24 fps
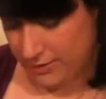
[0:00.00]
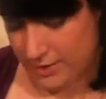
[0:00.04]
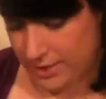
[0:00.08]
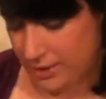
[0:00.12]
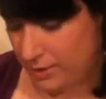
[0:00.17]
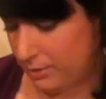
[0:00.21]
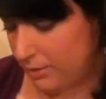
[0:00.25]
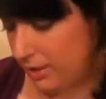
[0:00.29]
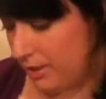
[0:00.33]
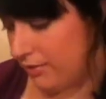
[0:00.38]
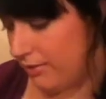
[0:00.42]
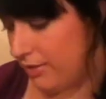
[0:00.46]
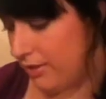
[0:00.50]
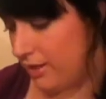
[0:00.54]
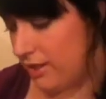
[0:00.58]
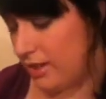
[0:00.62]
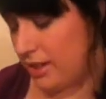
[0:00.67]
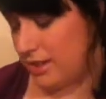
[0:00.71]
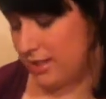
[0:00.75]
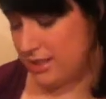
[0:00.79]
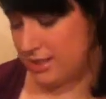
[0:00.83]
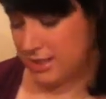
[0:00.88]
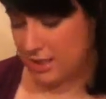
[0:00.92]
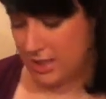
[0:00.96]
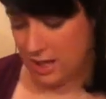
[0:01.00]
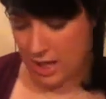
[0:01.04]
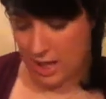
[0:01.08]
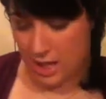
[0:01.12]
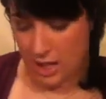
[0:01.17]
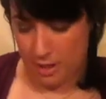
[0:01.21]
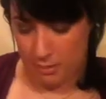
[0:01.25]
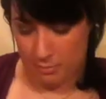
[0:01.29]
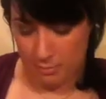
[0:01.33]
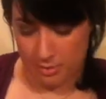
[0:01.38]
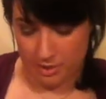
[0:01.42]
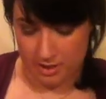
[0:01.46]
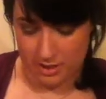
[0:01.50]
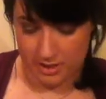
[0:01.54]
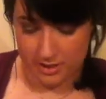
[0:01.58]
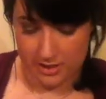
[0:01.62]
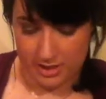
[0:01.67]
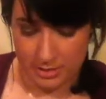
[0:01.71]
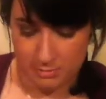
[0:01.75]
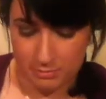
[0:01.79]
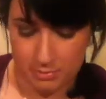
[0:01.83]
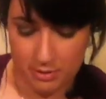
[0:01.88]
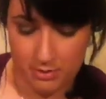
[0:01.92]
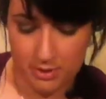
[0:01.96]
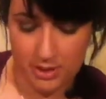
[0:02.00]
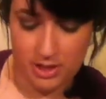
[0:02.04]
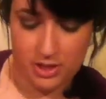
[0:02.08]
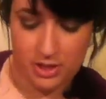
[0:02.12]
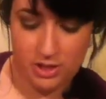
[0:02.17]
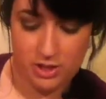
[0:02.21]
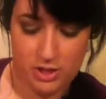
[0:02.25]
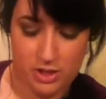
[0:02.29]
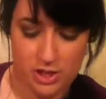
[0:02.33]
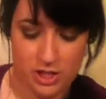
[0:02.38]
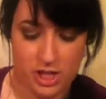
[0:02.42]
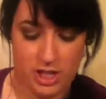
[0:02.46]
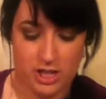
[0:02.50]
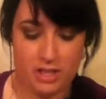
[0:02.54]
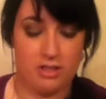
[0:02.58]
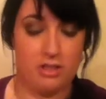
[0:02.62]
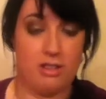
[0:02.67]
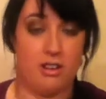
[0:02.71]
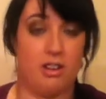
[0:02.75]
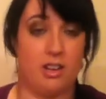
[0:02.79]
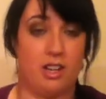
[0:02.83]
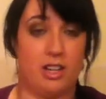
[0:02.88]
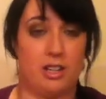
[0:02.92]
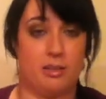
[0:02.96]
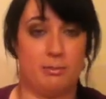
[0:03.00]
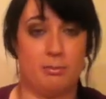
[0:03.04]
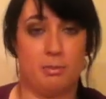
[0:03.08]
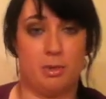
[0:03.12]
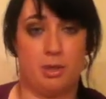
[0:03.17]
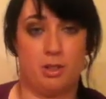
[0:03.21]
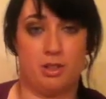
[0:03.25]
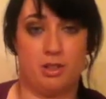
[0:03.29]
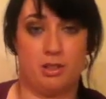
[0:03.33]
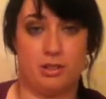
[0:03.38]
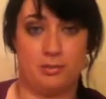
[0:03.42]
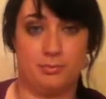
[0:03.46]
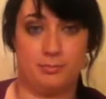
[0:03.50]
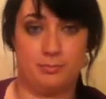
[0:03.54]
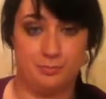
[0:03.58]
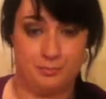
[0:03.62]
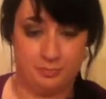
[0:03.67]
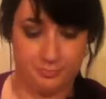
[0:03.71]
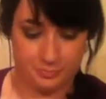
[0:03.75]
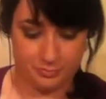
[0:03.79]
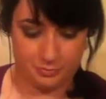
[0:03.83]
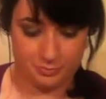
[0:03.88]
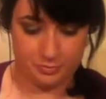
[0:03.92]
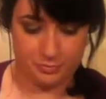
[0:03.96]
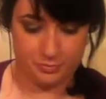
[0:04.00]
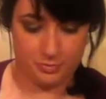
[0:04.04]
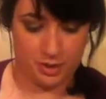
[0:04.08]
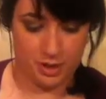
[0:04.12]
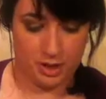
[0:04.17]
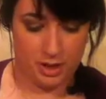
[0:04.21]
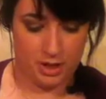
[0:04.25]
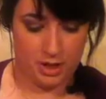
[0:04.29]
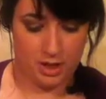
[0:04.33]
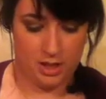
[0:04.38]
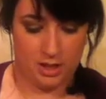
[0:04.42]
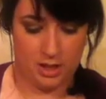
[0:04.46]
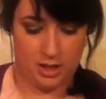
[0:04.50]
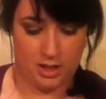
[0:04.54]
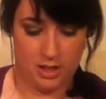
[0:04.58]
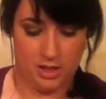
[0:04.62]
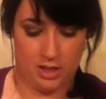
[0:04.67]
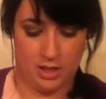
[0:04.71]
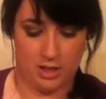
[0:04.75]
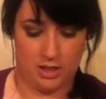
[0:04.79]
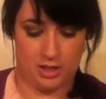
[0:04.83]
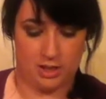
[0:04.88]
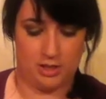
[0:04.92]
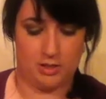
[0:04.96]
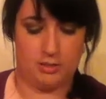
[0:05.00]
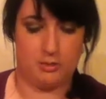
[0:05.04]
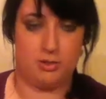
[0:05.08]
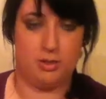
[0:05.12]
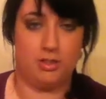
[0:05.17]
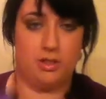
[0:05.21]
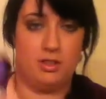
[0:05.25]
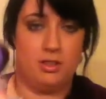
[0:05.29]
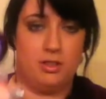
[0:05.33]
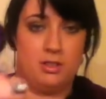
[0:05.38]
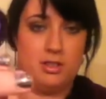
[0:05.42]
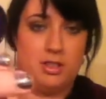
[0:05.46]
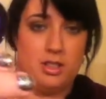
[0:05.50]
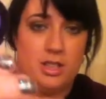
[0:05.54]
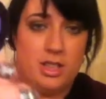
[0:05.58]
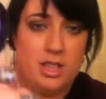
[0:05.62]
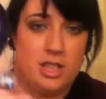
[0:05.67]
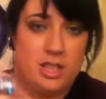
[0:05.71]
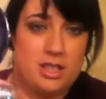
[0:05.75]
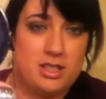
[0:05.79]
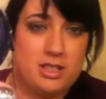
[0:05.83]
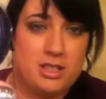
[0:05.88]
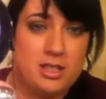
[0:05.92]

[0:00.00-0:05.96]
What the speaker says: sync with everything else, but it's MUA shade 9 Pearl, and that's what it looks like.